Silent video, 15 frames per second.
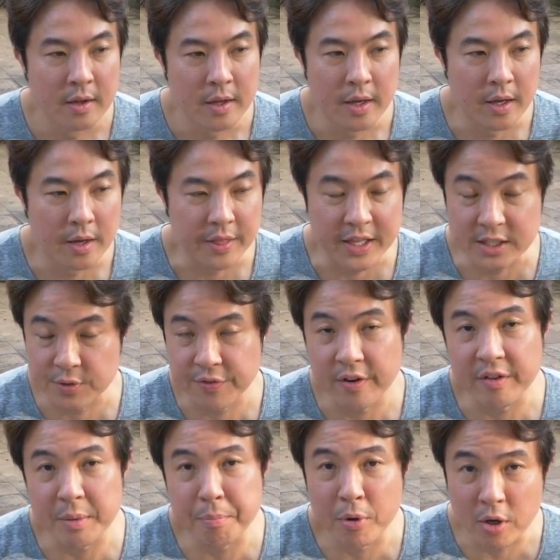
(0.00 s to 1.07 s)
that's
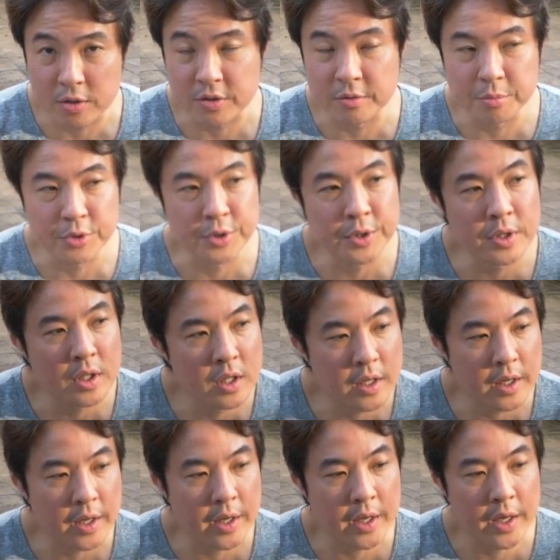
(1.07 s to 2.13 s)
very portable
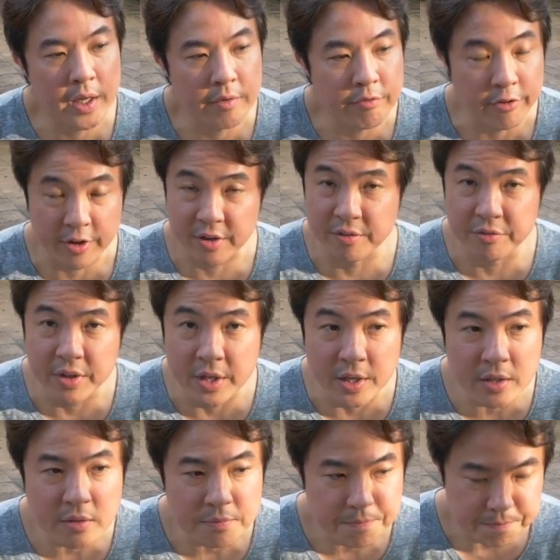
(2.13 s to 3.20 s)
and very
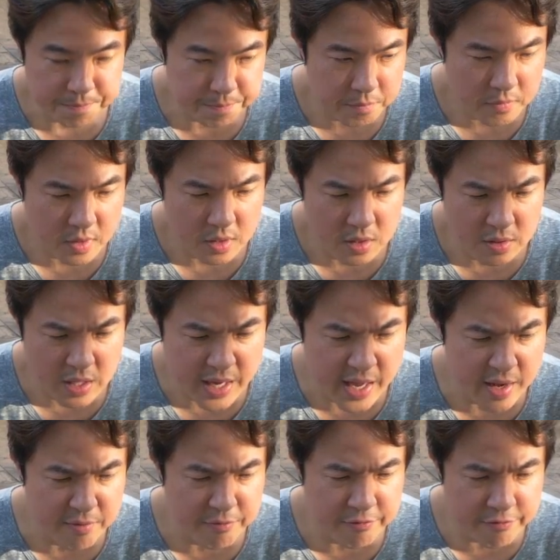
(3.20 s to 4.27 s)
convenient
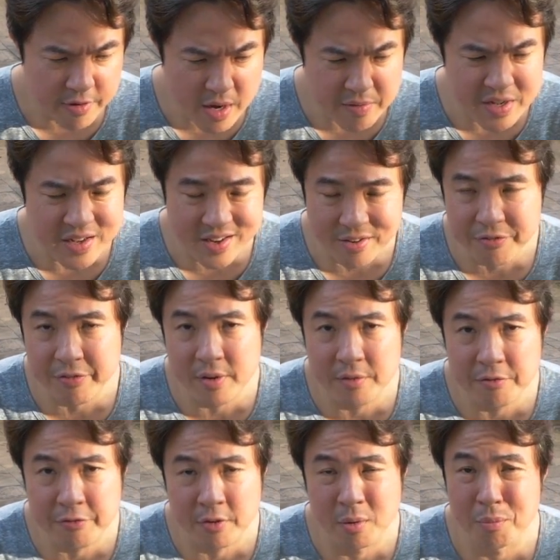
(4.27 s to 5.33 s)
and very
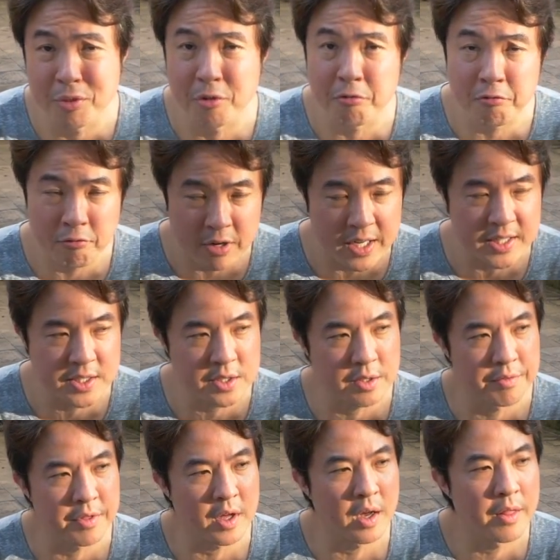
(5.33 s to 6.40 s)
different from the rest
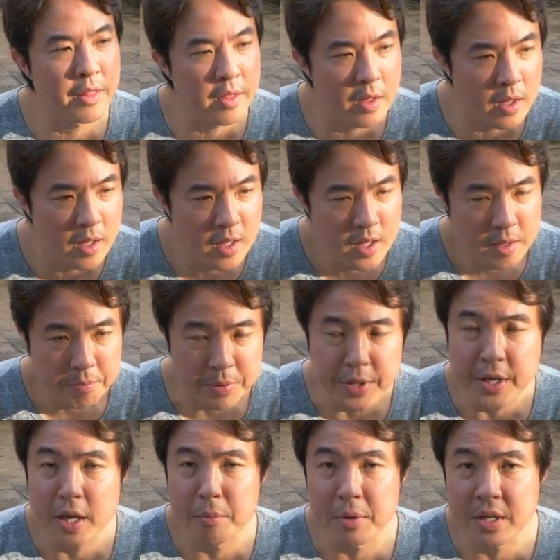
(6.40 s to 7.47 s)
of the other
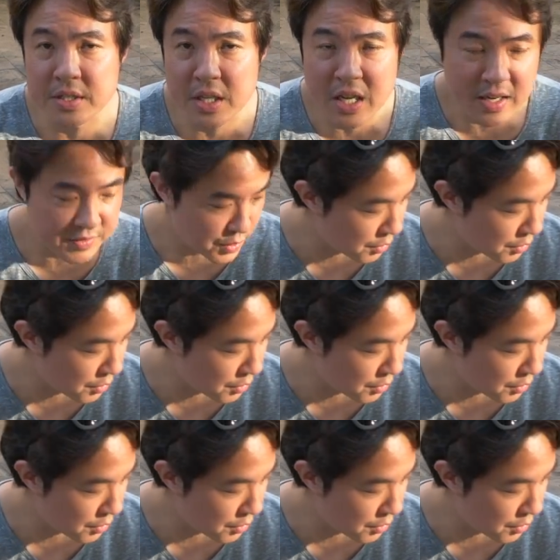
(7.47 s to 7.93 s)
PMDs I have